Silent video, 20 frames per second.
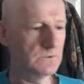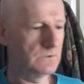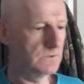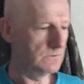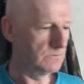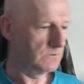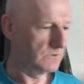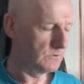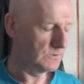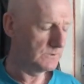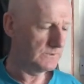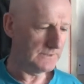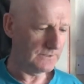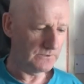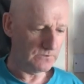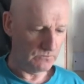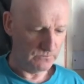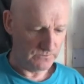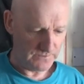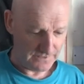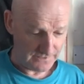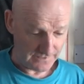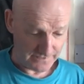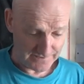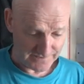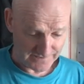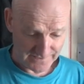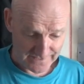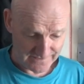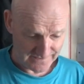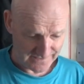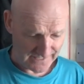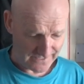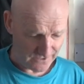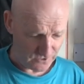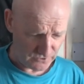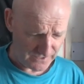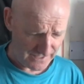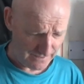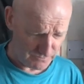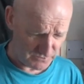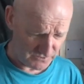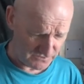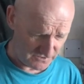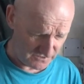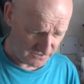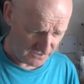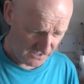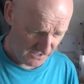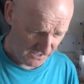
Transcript: I don't know. I don't think it says that on Amazon.